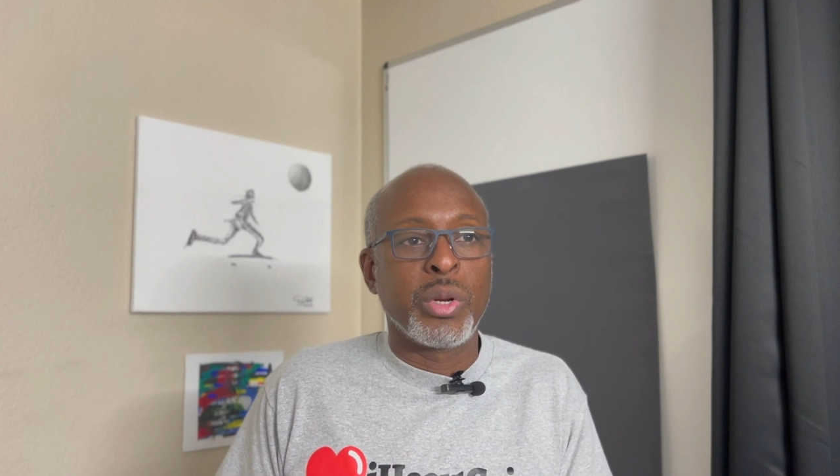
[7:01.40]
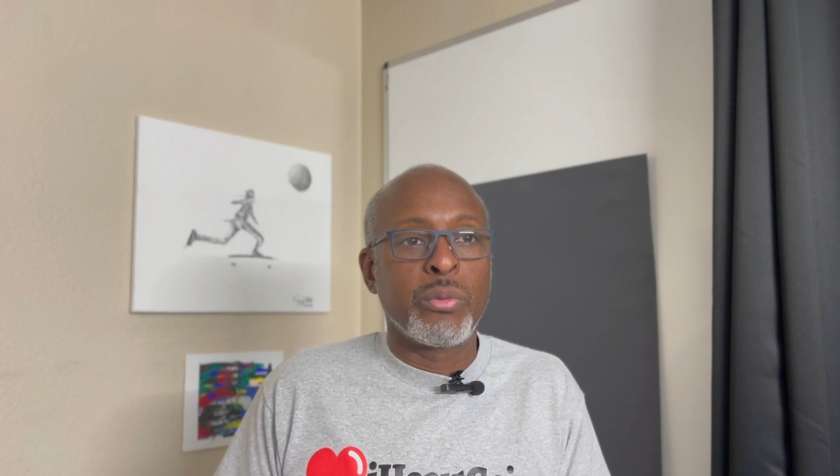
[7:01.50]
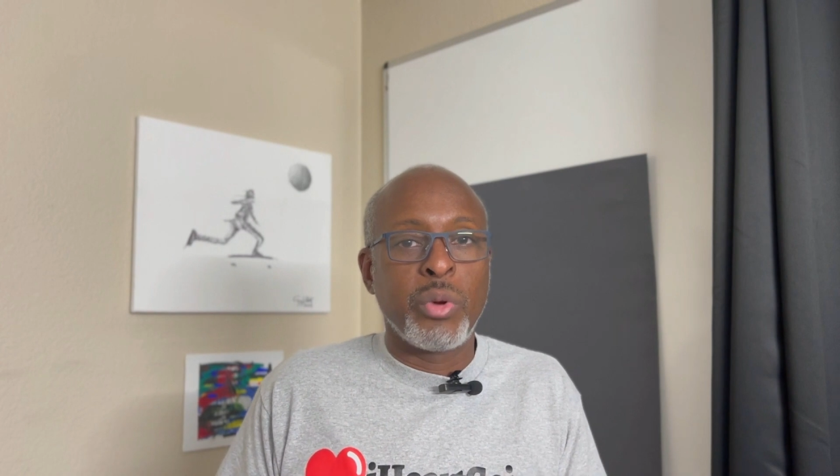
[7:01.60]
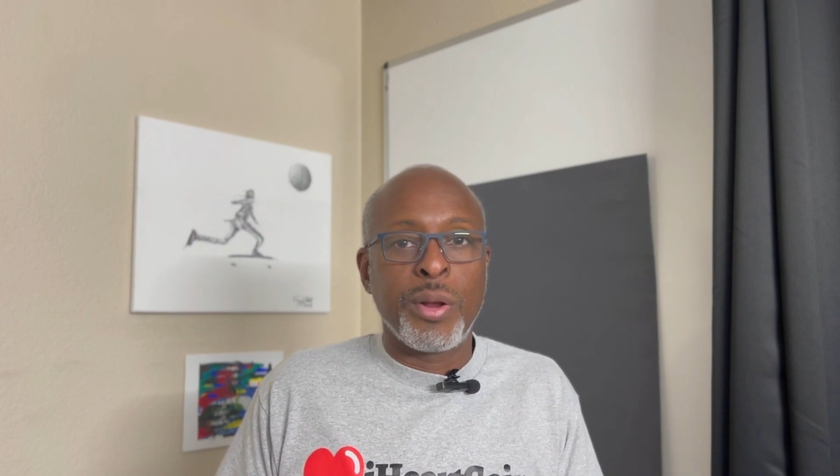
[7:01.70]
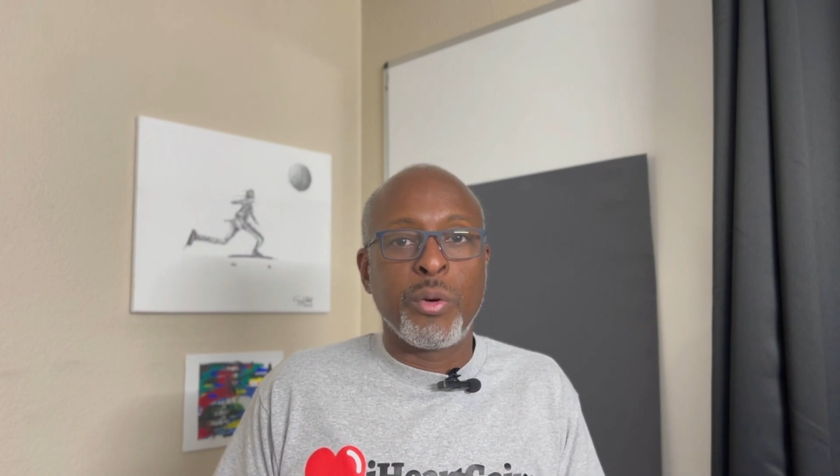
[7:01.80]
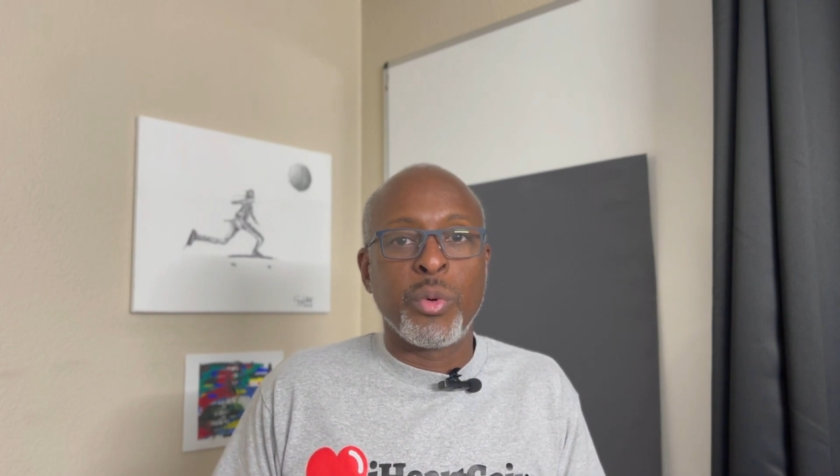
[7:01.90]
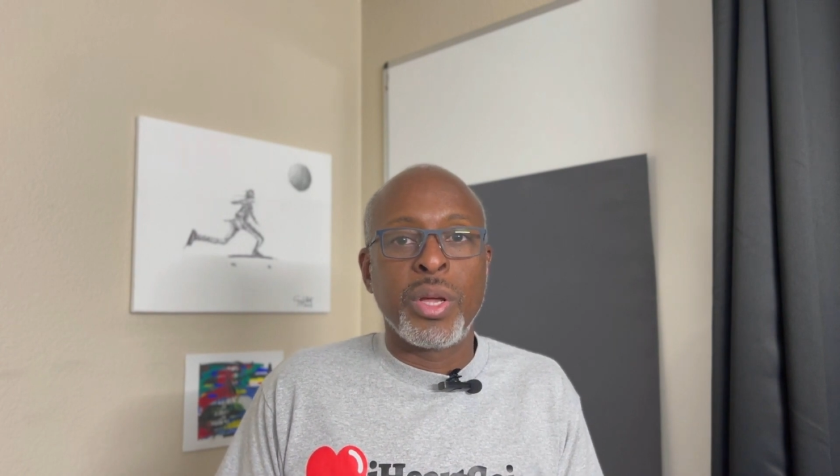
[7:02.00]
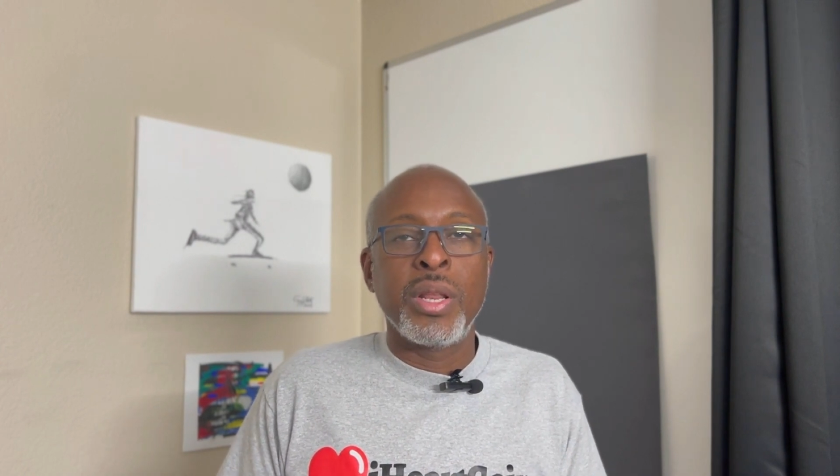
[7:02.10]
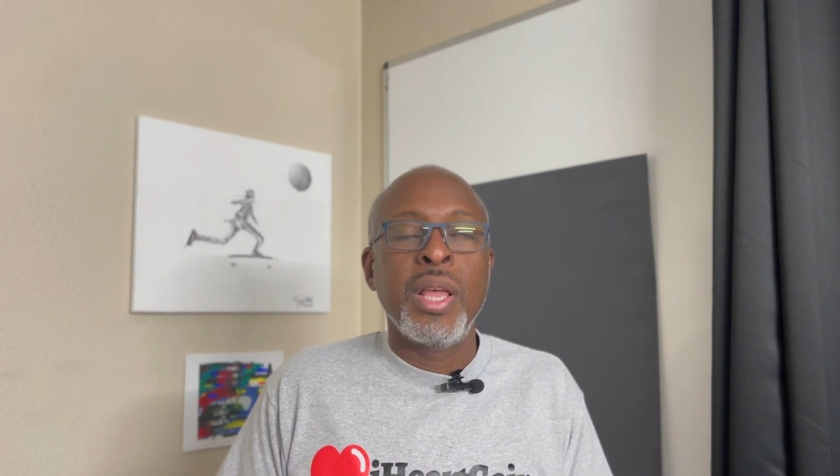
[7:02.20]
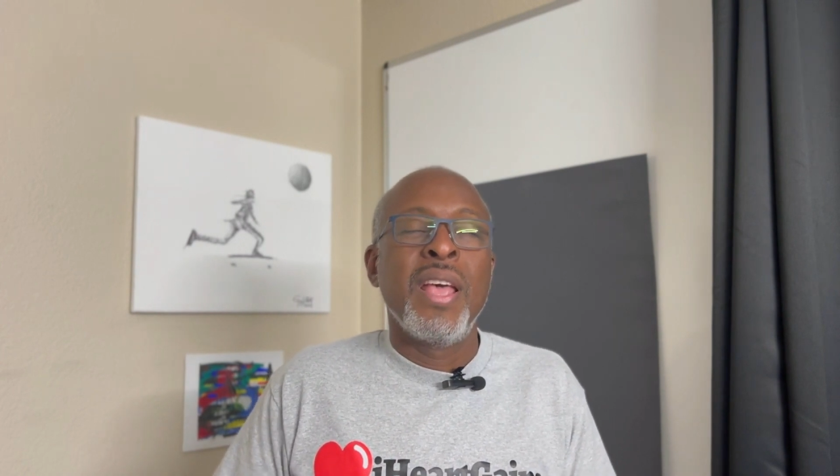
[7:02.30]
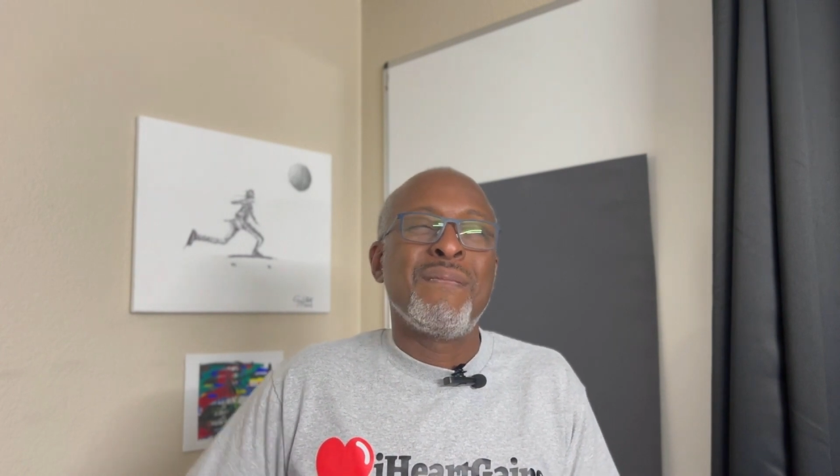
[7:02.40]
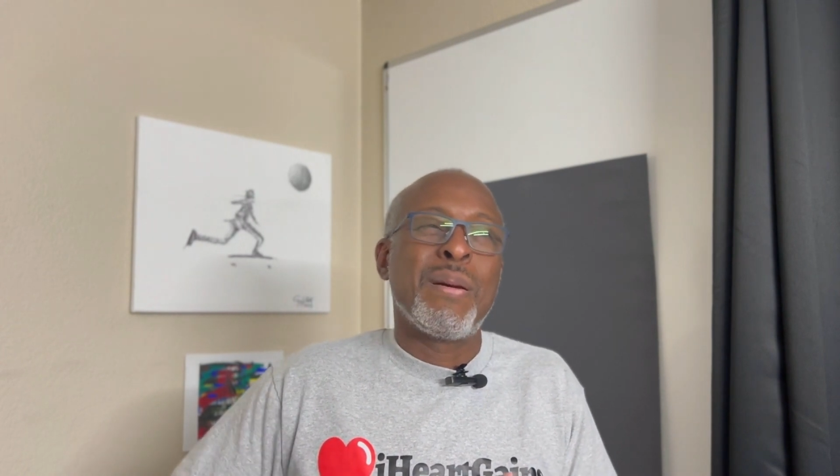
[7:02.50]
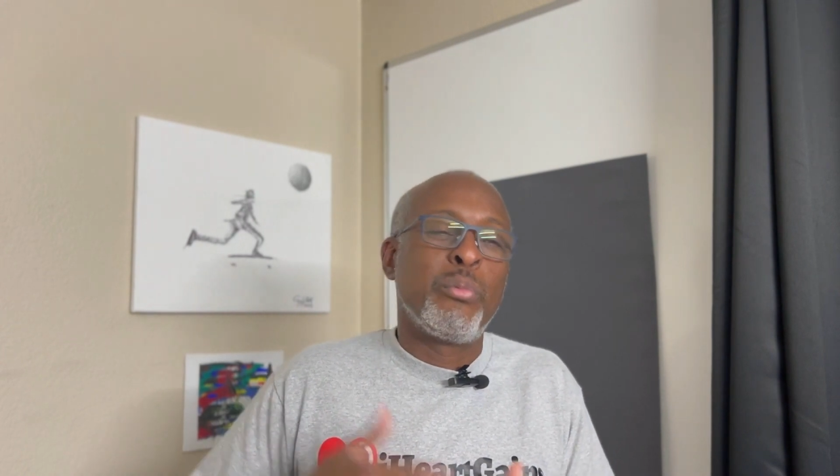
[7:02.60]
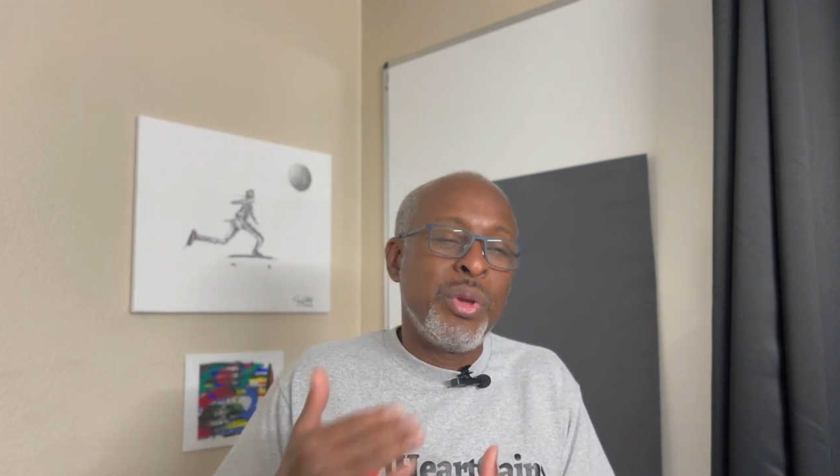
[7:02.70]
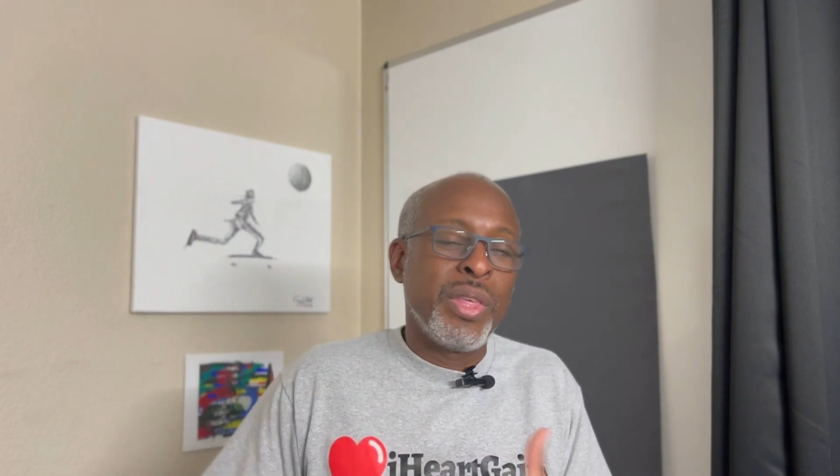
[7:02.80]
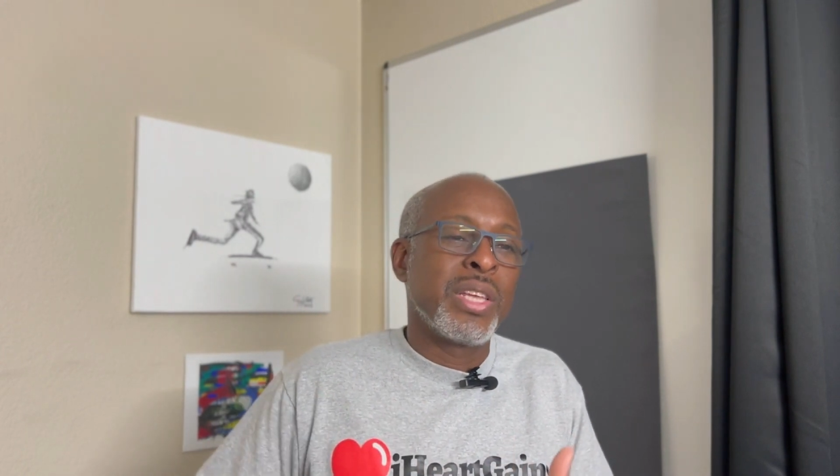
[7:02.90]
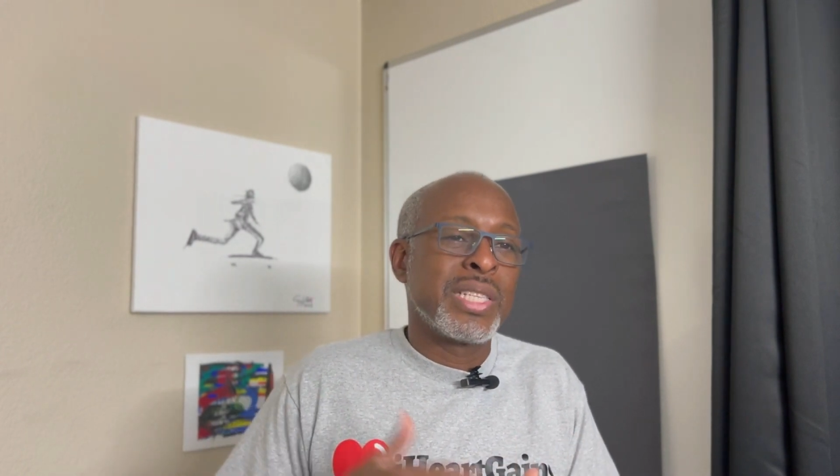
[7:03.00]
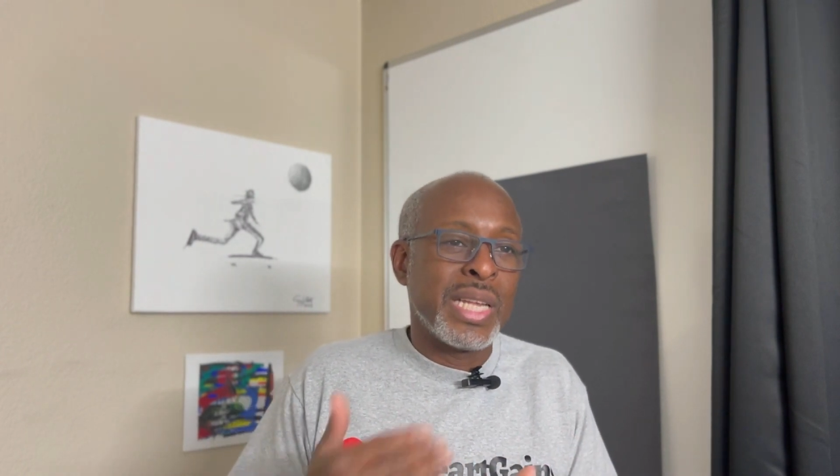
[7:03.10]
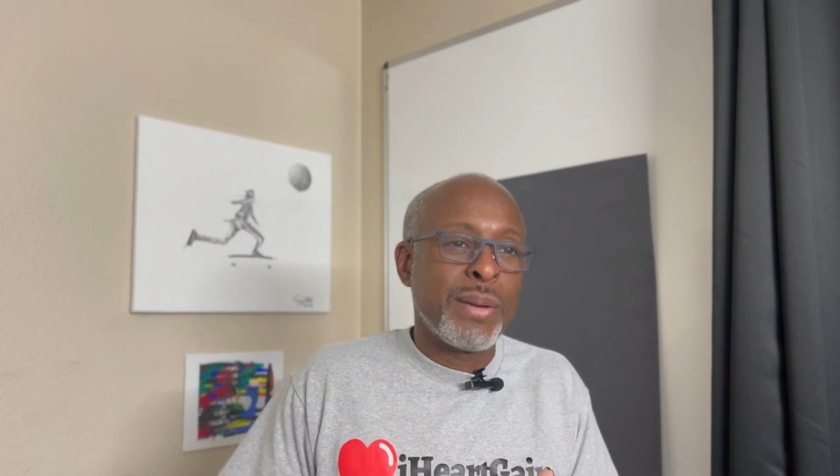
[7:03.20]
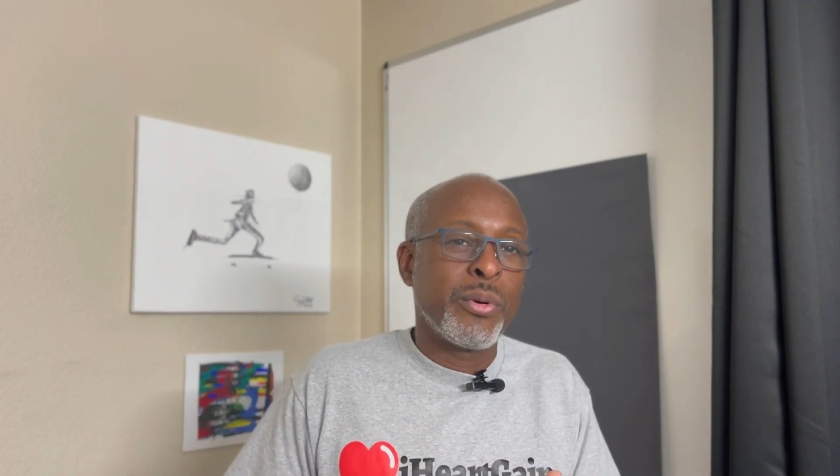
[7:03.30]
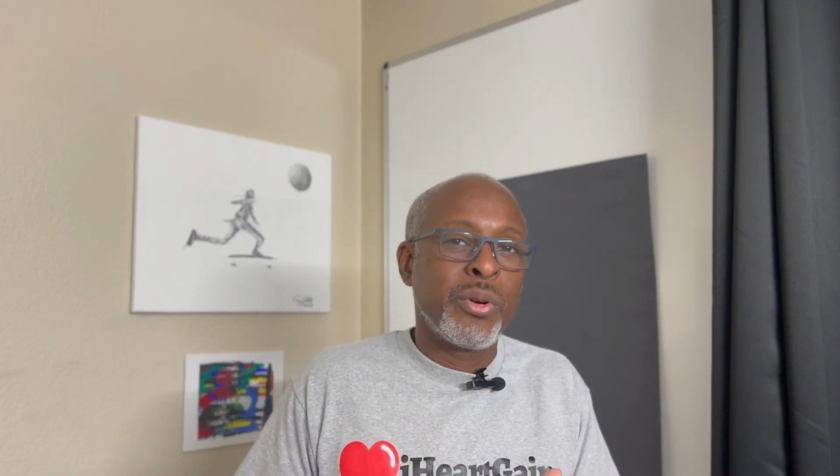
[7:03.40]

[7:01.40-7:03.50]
trying to run, my breathing is labored,